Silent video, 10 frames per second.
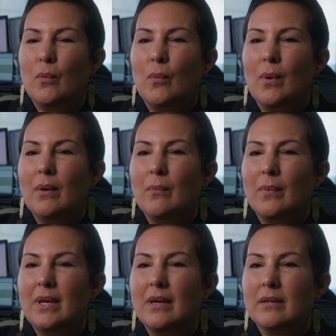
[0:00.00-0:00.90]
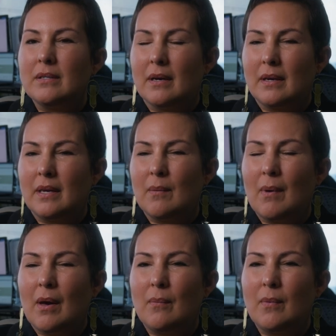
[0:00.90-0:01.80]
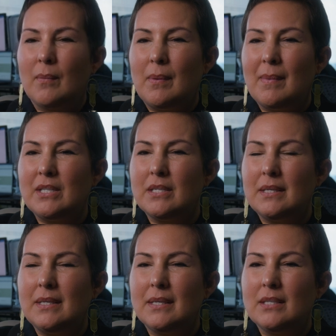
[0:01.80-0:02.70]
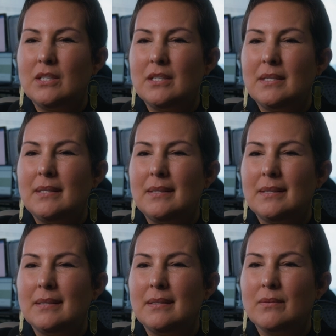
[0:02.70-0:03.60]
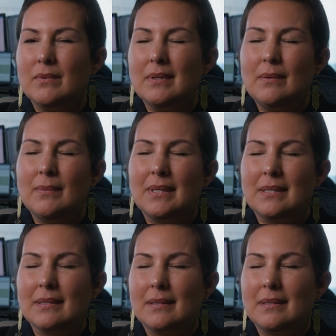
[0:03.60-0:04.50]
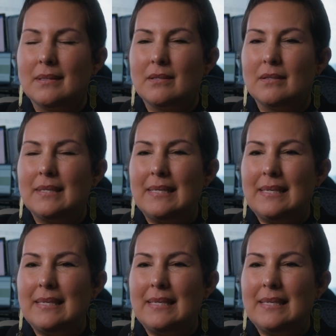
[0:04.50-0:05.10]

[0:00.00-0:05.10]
What we are talking about when we mention ESG is really what's considered an